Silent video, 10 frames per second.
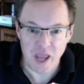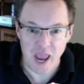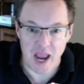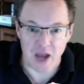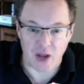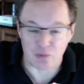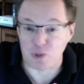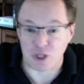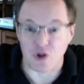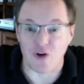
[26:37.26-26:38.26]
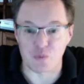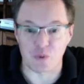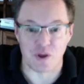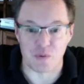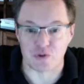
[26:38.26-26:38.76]
and I really loved
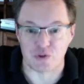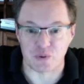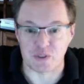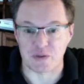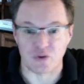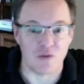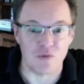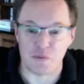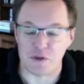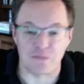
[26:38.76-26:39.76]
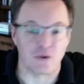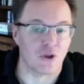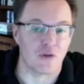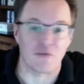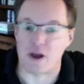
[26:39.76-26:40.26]
what they were doing, loved the people,
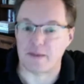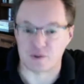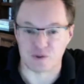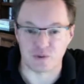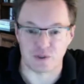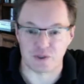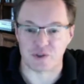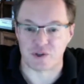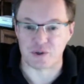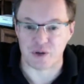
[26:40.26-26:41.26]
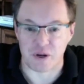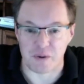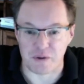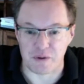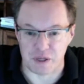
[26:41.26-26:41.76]
loved the opportunities there. And in
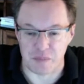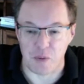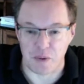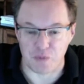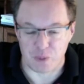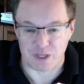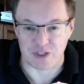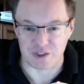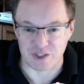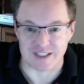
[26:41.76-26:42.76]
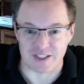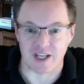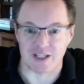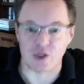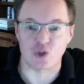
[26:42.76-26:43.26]
a, in a moment of weakness, I
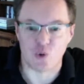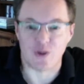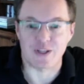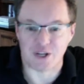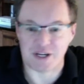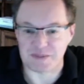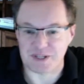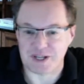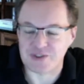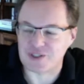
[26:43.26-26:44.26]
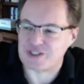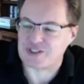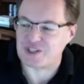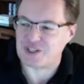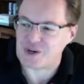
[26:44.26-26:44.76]
decided to join the company. I took the
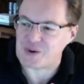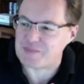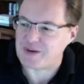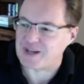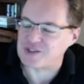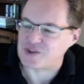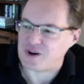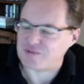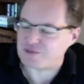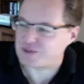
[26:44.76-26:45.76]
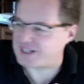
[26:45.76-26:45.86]
CEO up on his offer.